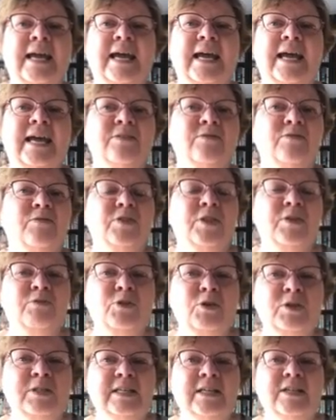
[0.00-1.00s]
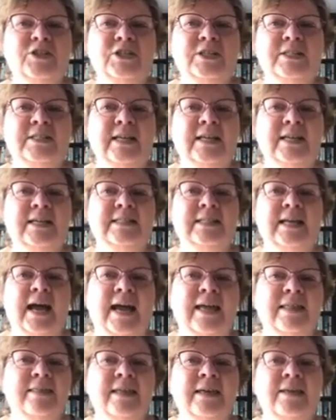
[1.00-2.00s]
And the first thing she said is,
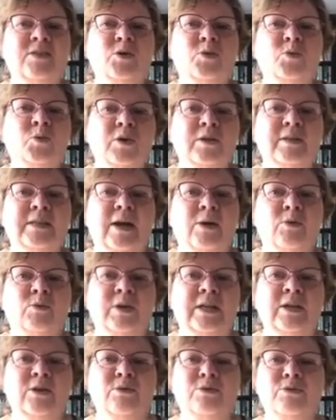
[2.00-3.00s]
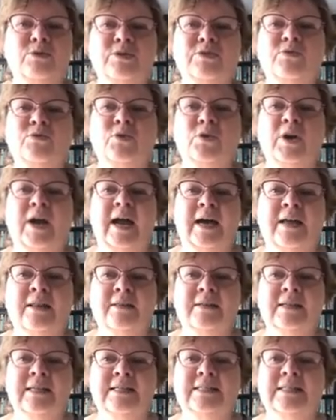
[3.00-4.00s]
I think the word that we use for
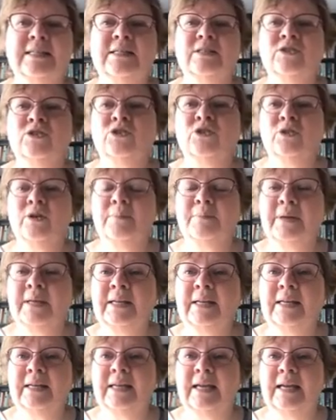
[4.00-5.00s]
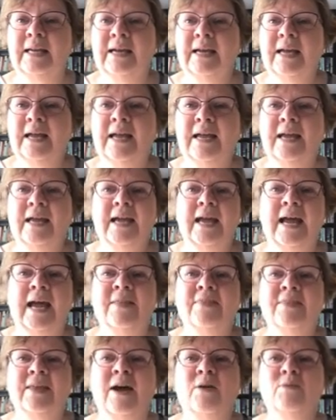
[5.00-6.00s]
athletes is durability.
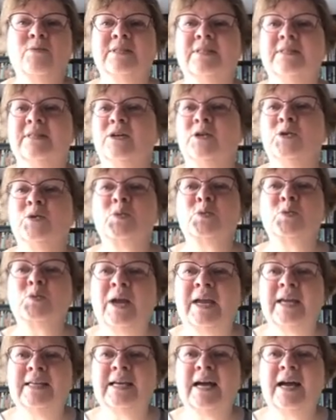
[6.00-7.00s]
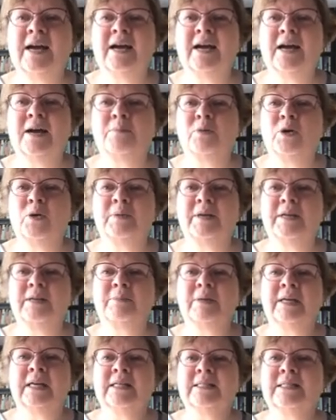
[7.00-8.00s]
And that was a great aha moment,
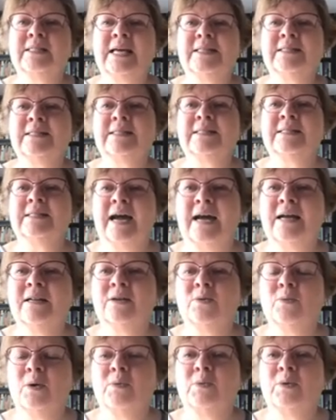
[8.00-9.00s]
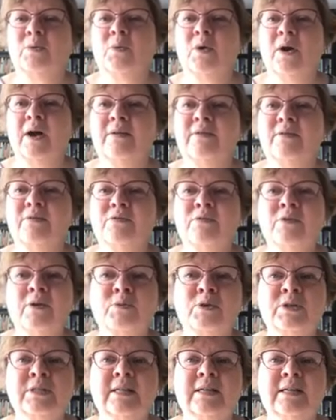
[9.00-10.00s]
because that's exactly what we want from
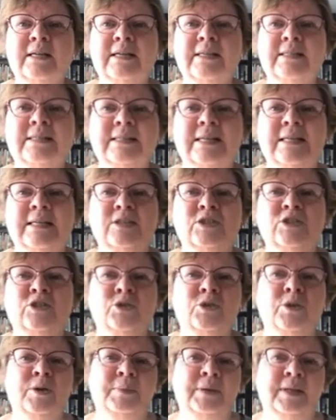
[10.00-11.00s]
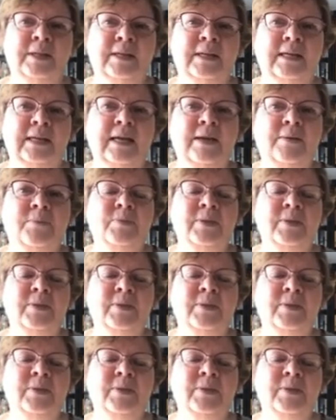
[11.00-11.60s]
resilience is durability.